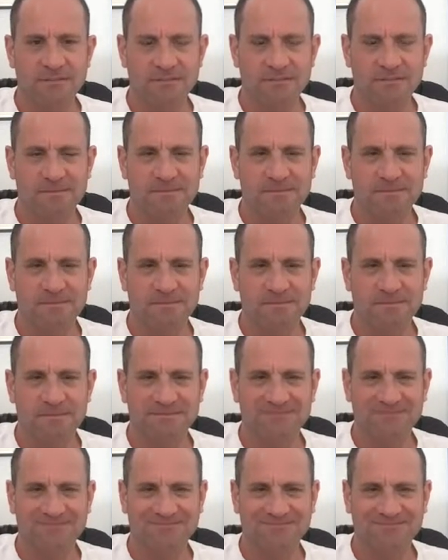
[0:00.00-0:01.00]

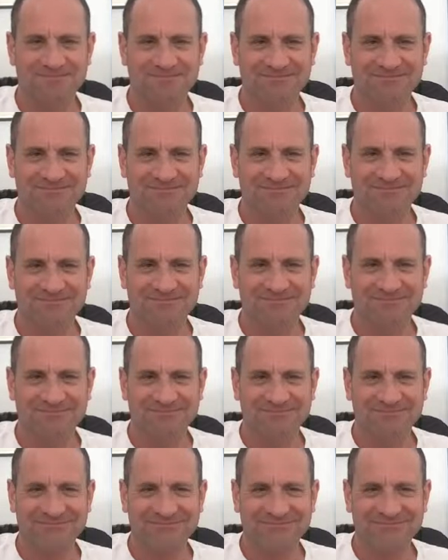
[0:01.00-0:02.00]

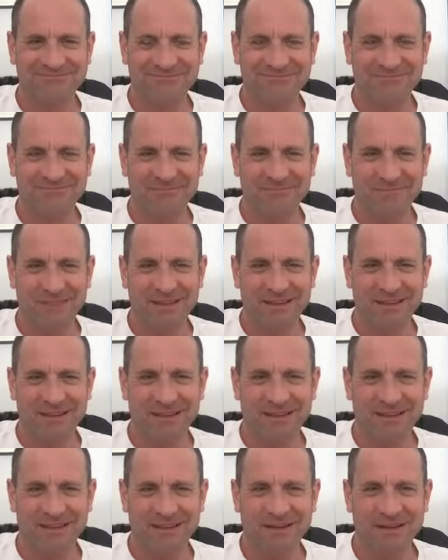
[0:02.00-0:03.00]

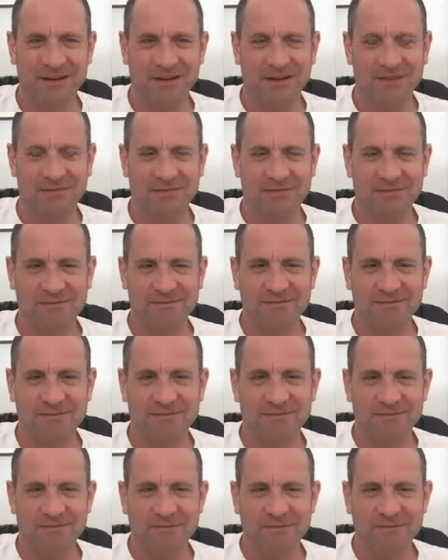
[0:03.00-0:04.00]

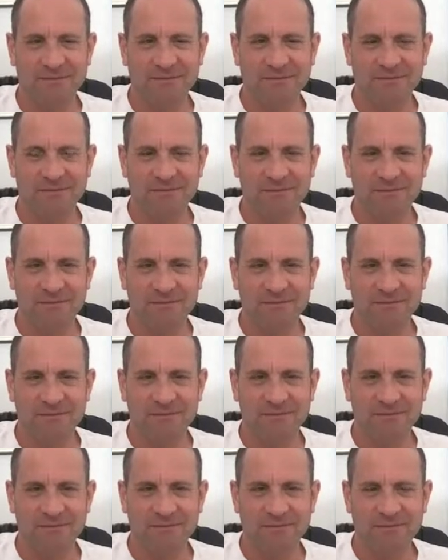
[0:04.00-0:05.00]

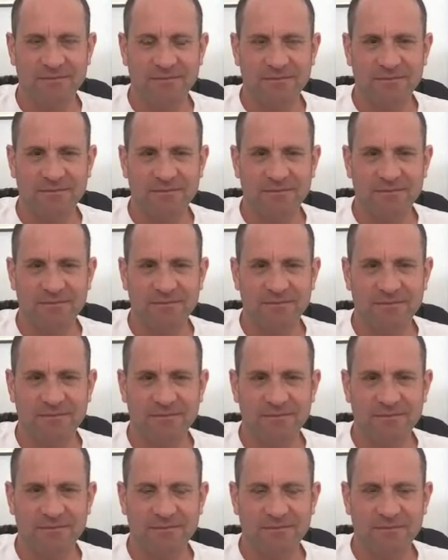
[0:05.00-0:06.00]

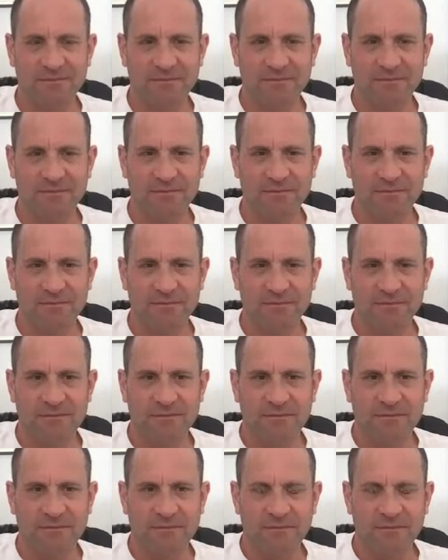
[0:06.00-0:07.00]

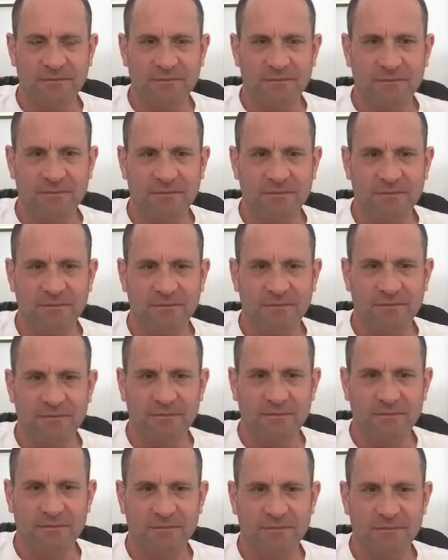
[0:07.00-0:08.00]
No words are spoken by the person on screen.